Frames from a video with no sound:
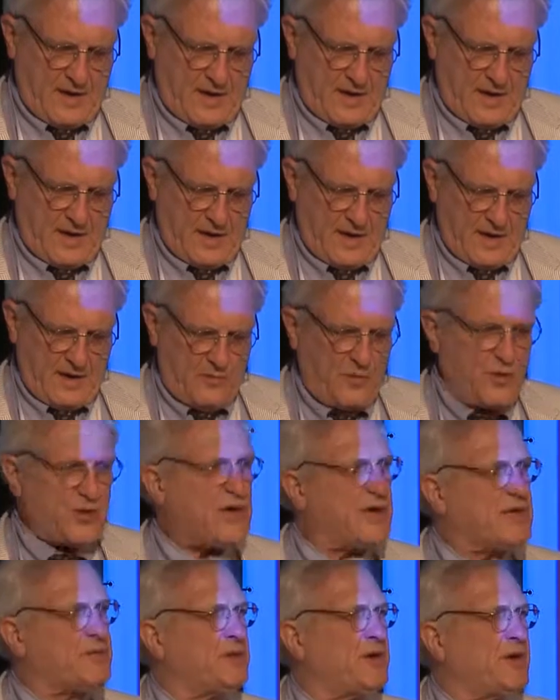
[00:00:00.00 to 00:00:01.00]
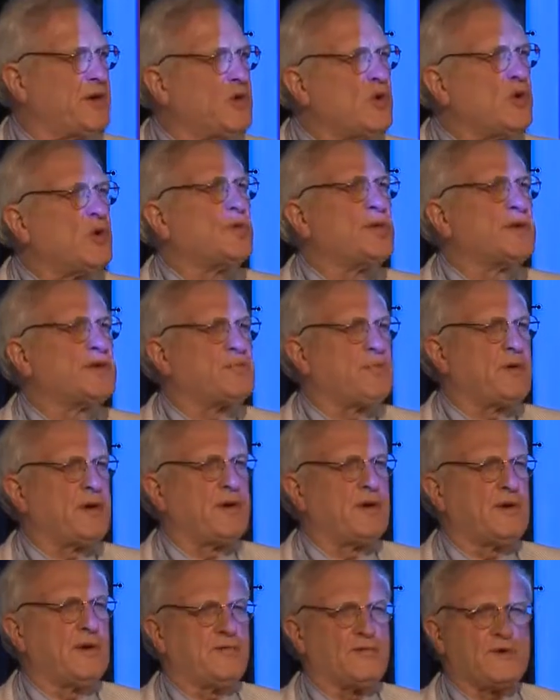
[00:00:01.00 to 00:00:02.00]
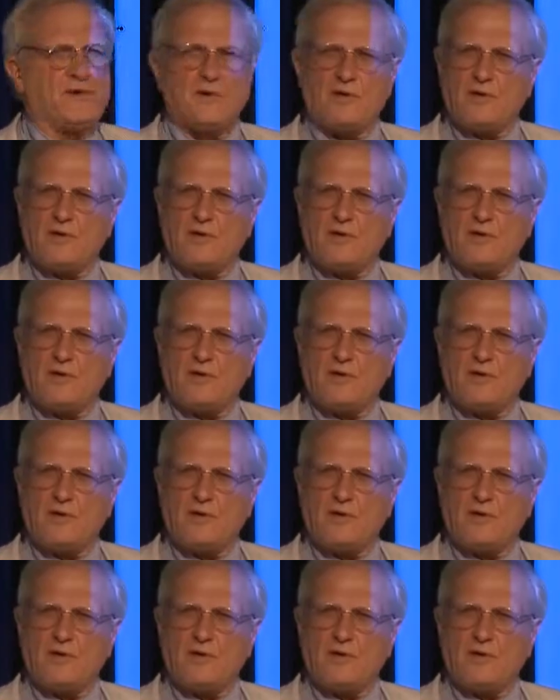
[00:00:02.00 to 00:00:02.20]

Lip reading: which has been an enormous period of